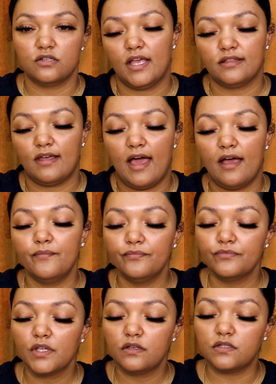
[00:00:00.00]
and like that.
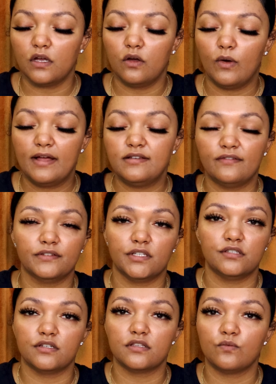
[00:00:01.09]
So I
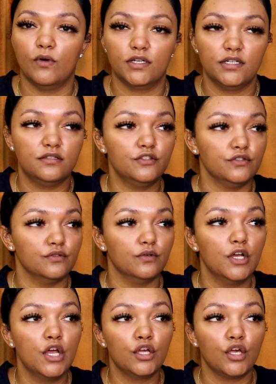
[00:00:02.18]
definitely just wanted to
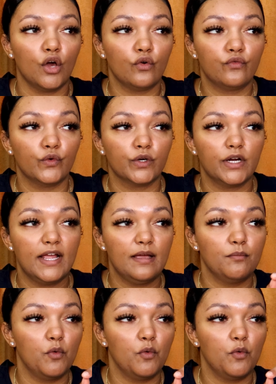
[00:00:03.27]
go for a